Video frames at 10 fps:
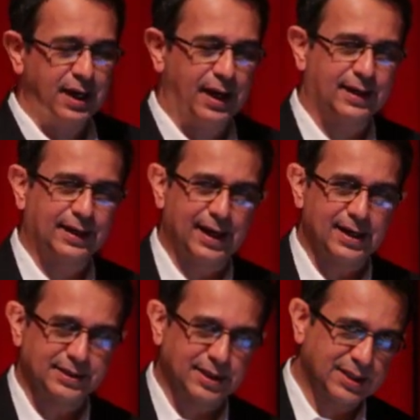And
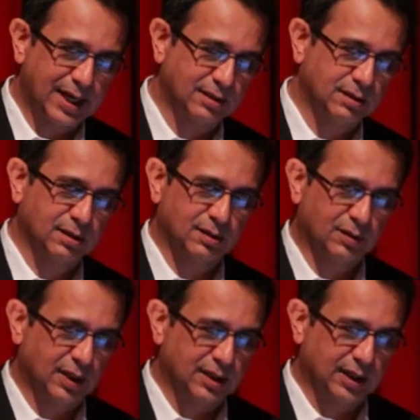again, as I said in